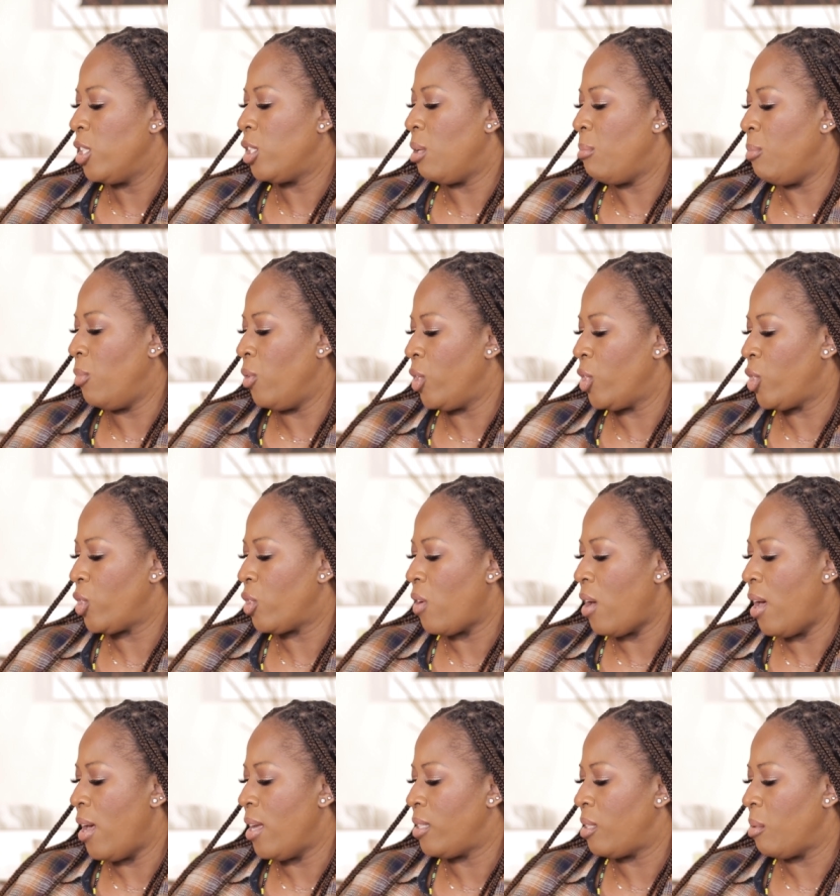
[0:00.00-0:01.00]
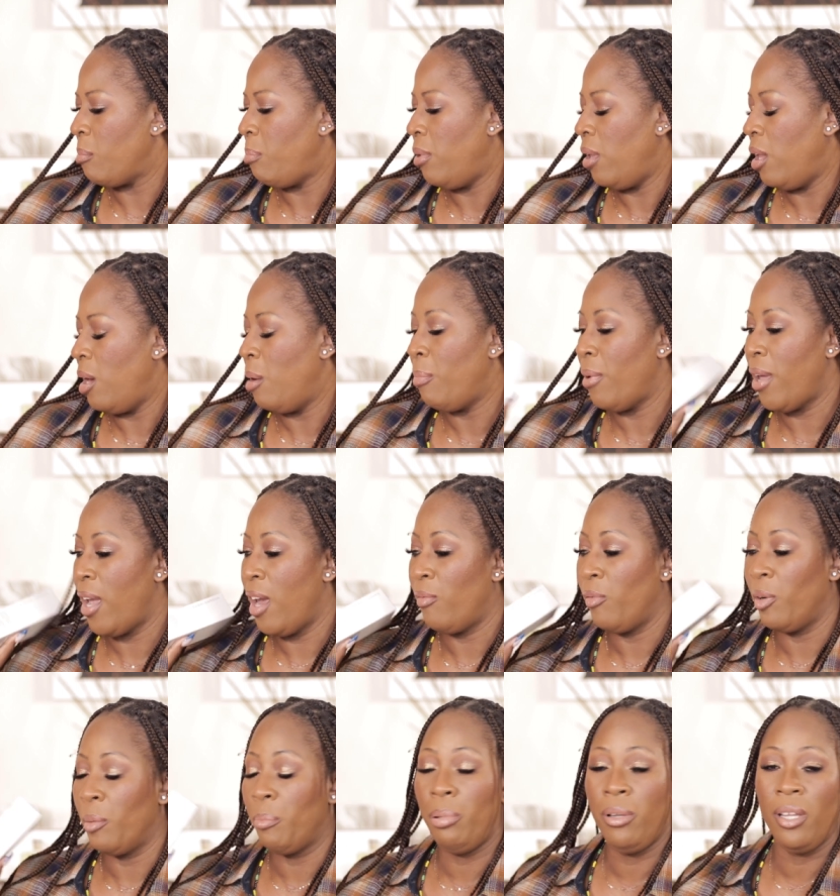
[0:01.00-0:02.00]
to moisturize, plump, and
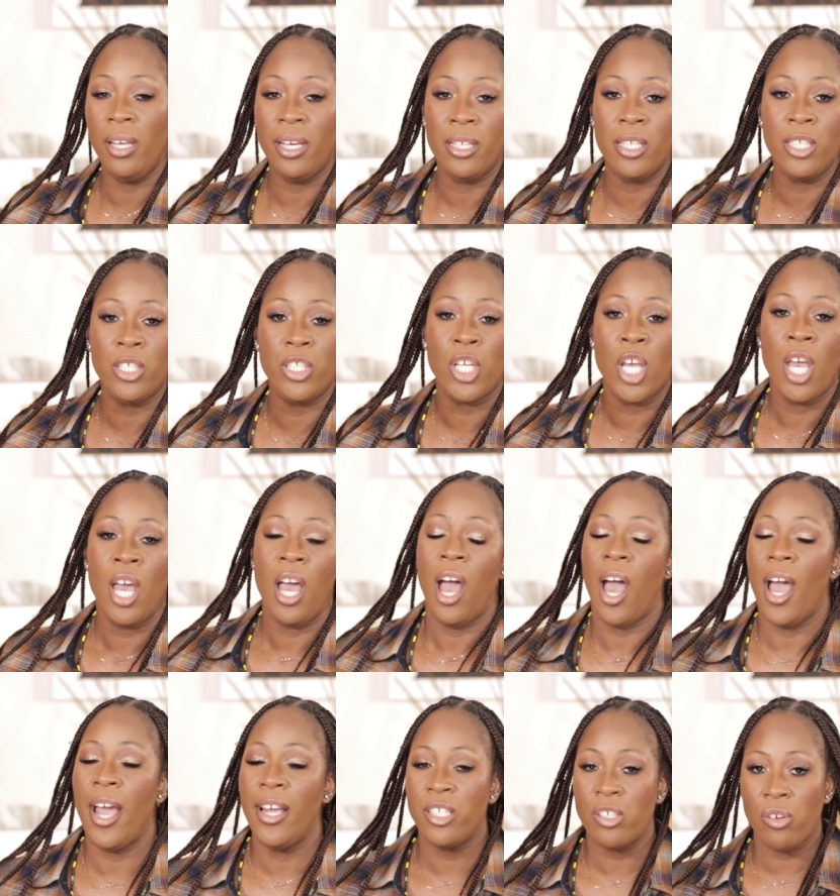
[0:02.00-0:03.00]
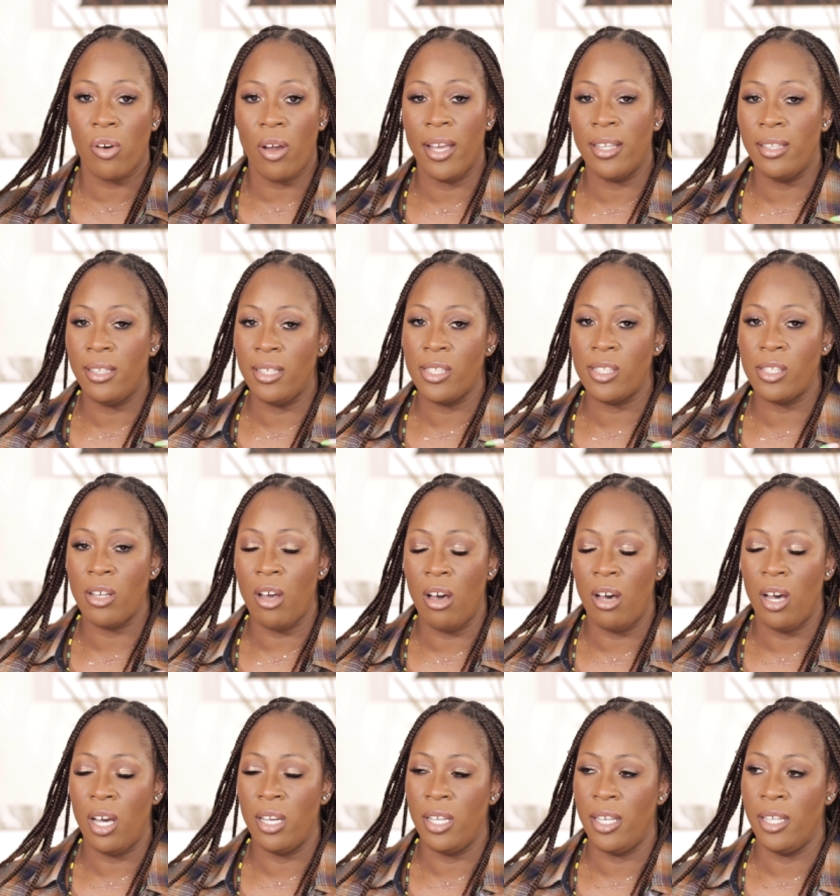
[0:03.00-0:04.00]
replenish. I tried this
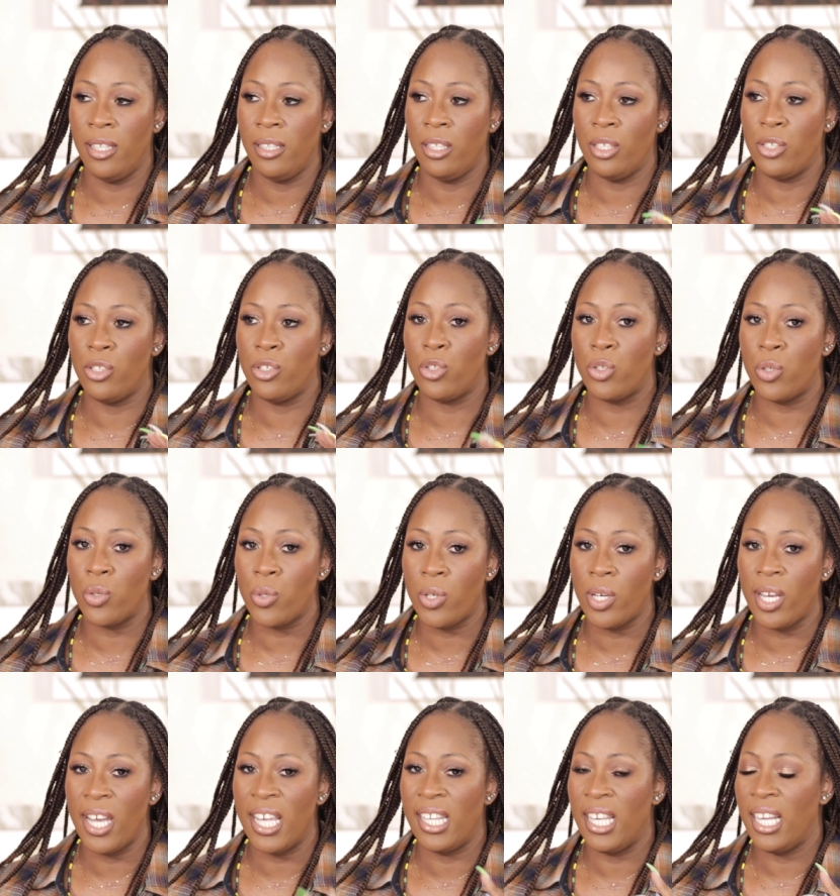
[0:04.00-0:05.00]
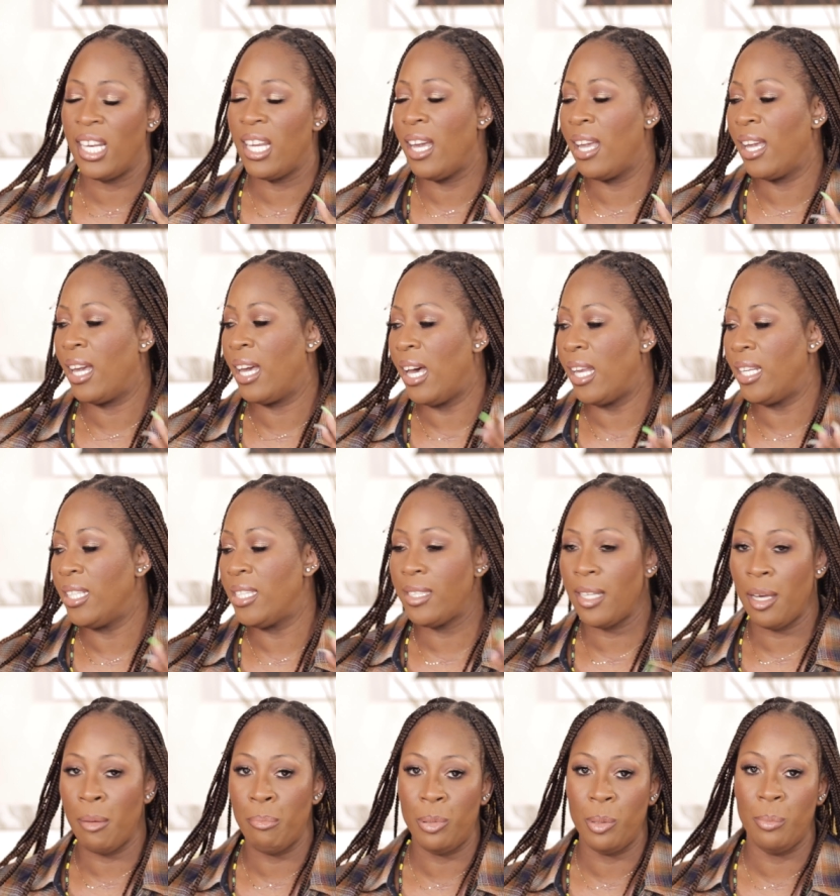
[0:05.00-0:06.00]
on in the store and then I got a
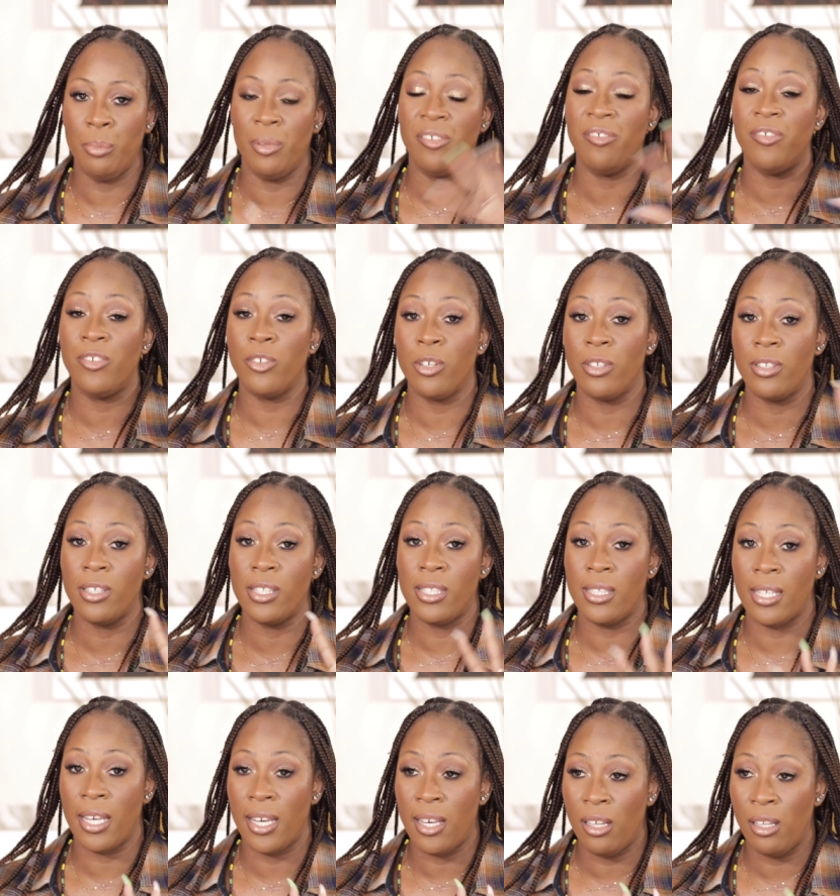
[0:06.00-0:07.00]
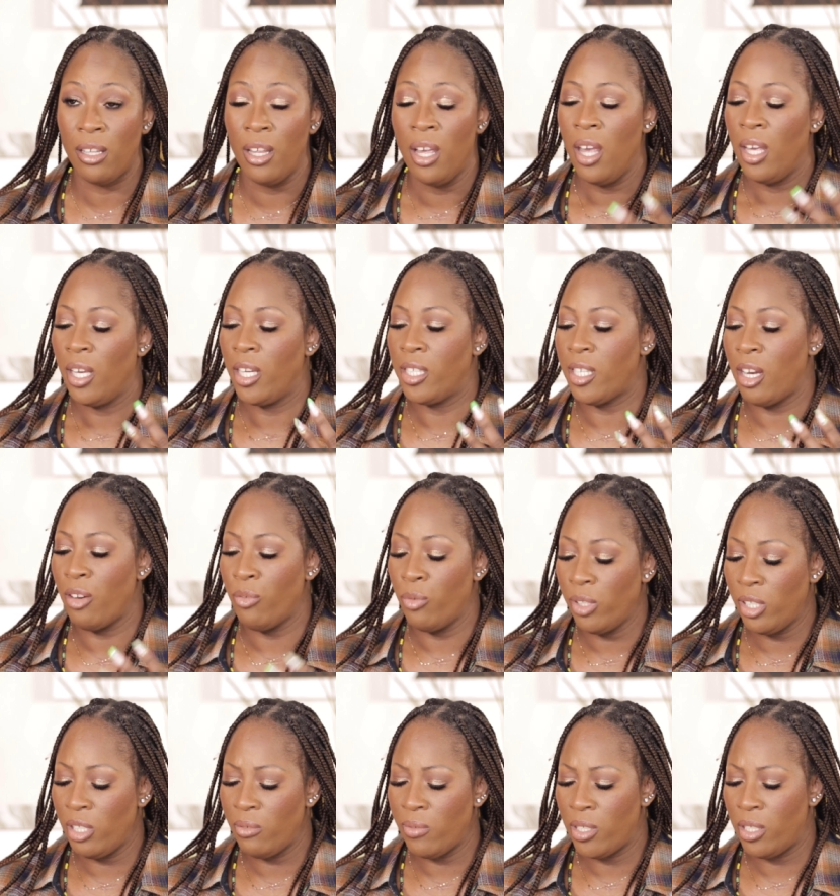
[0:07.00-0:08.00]
sample before the sale because I
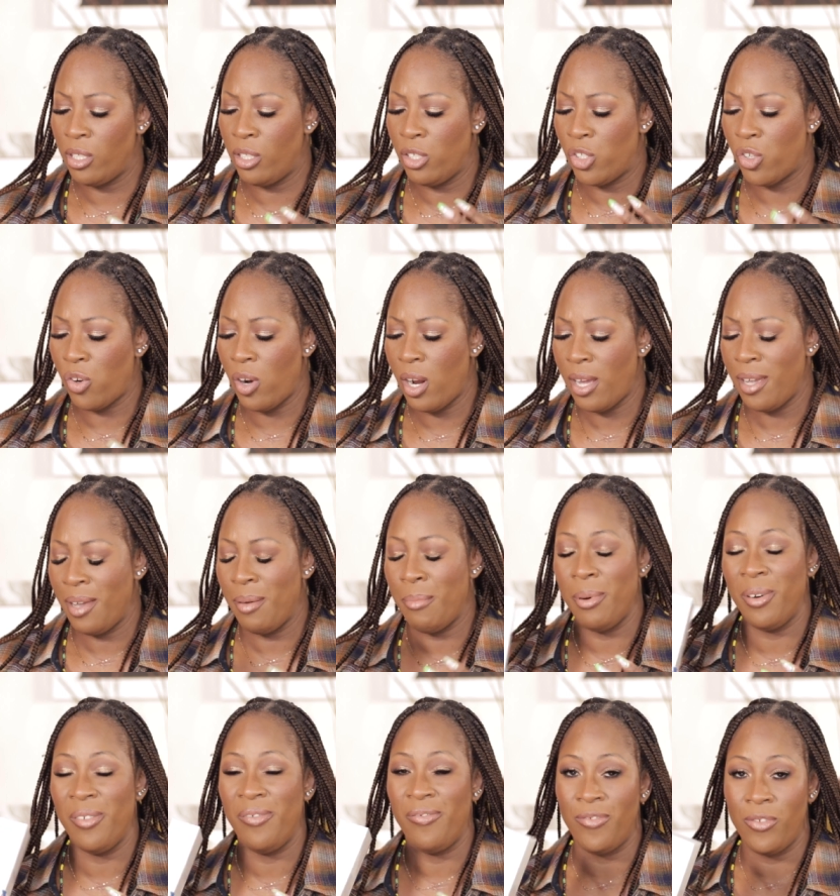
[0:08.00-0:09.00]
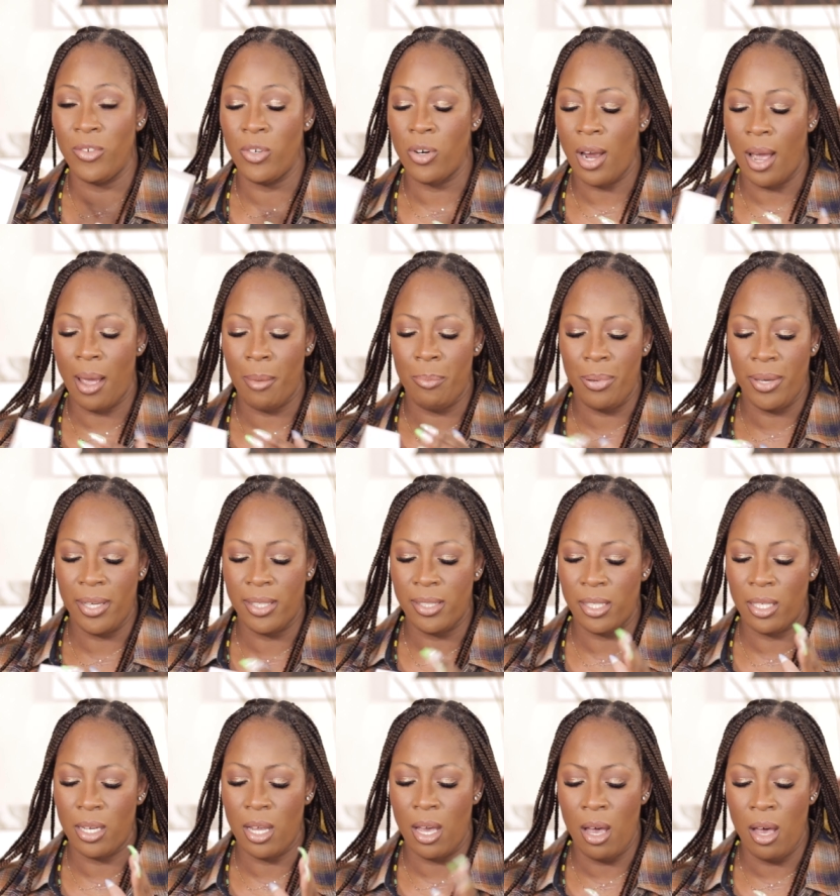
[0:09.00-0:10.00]
really wanted to try it before I picked
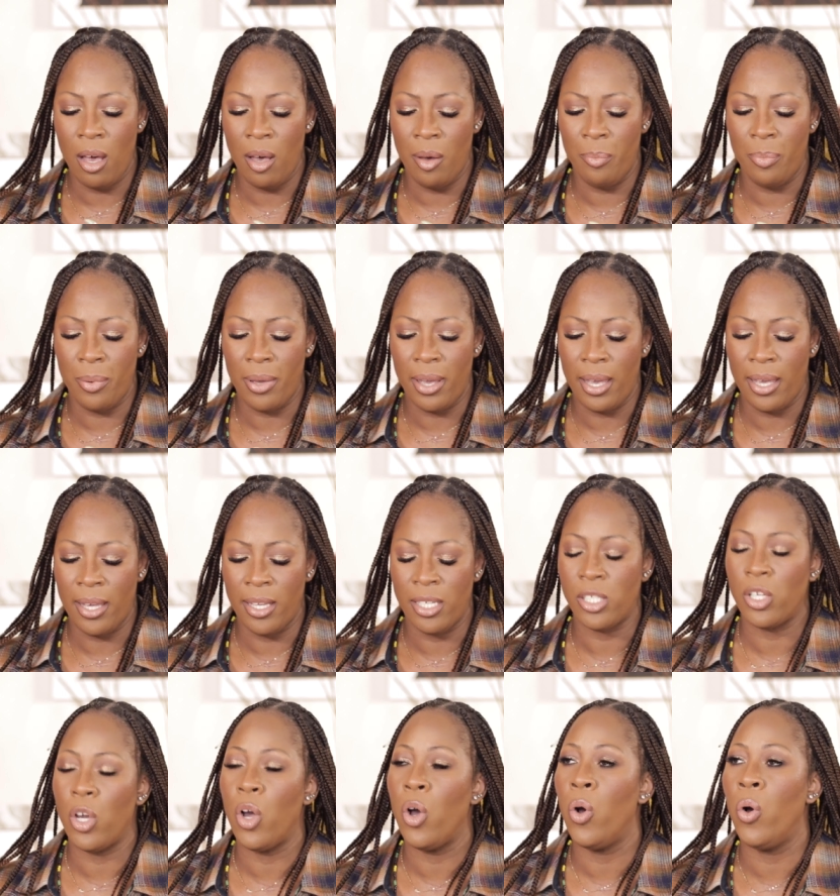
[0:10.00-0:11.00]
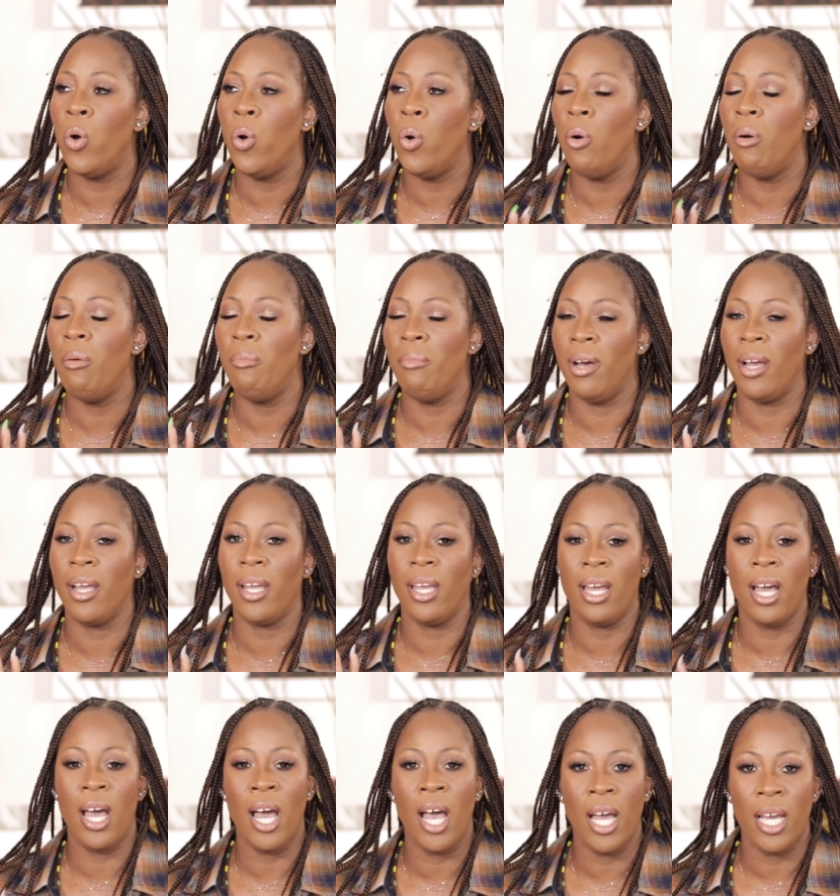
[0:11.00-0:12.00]
it up. And oh my
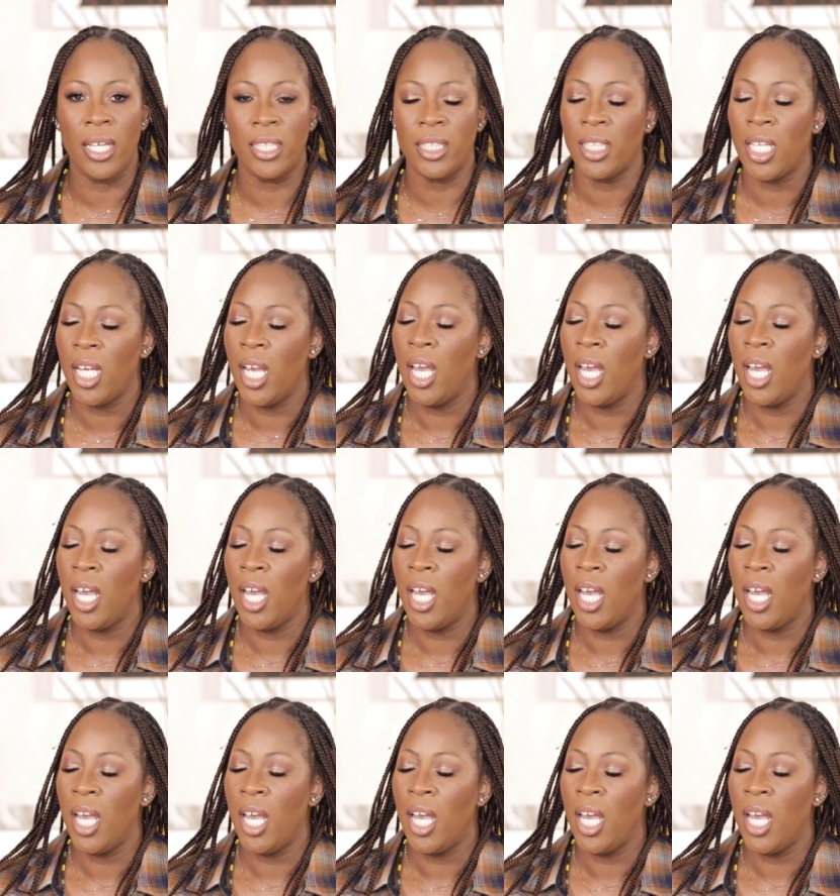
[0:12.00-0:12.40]
gosh,